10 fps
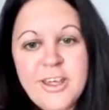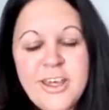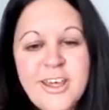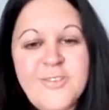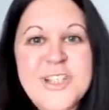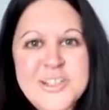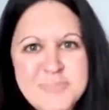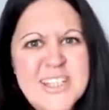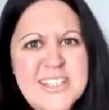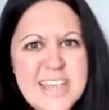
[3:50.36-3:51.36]
Was a
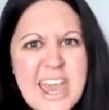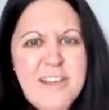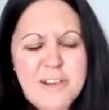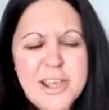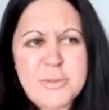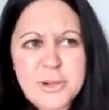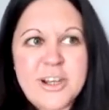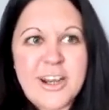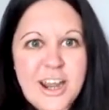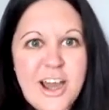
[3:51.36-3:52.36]
bit scary, I'm not going
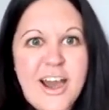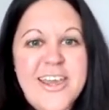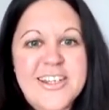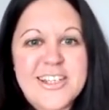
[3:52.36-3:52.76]
to lie.